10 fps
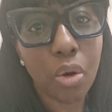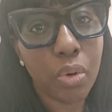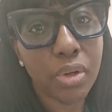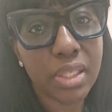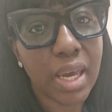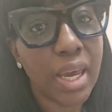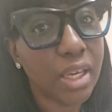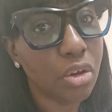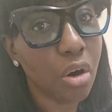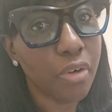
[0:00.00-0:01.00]
hours
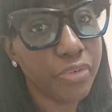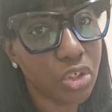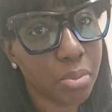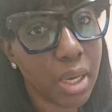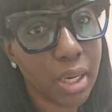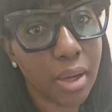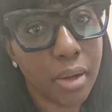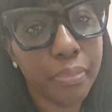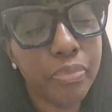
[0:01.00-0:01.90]
ahead of Jamaica.